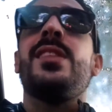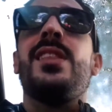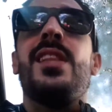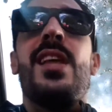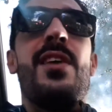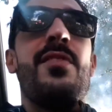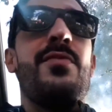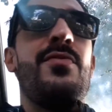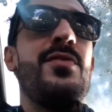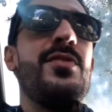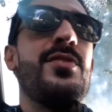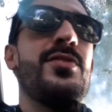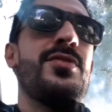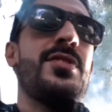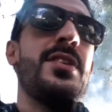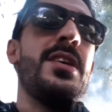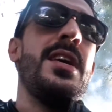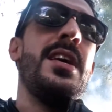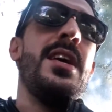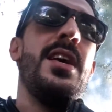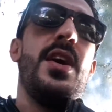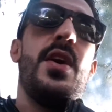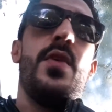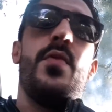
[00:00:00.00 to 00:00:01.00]
and levels
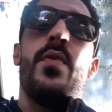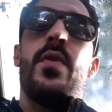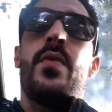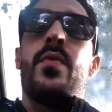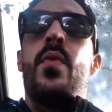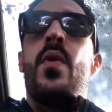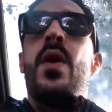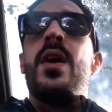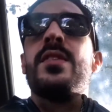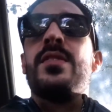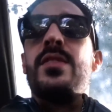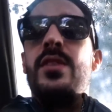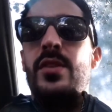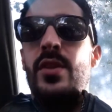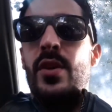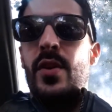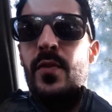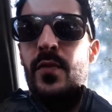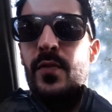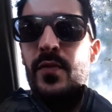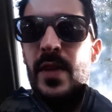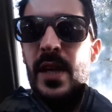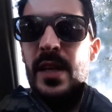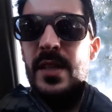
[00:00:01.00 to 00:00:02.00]
requires a
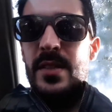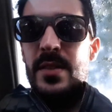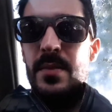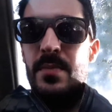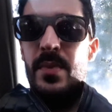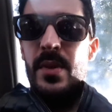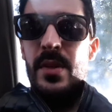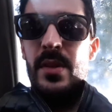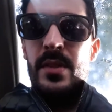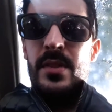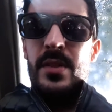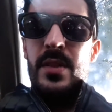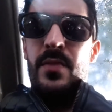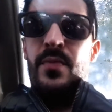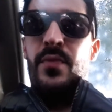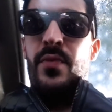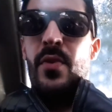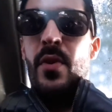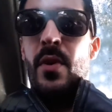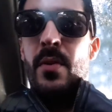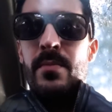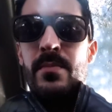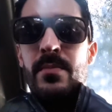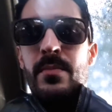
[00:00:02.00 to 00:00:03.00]
lot of flexibility
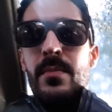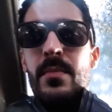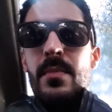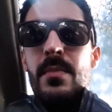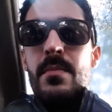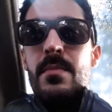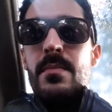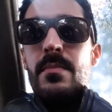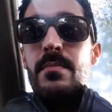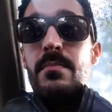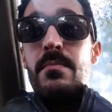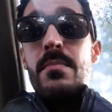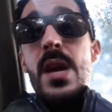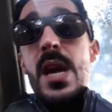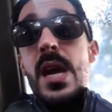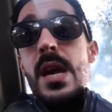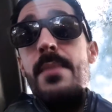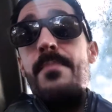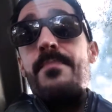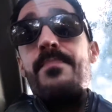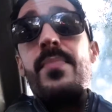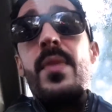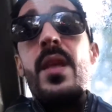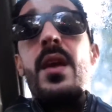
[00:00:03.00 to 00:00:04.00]
from
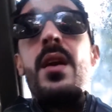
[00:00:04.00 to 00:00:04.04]
me.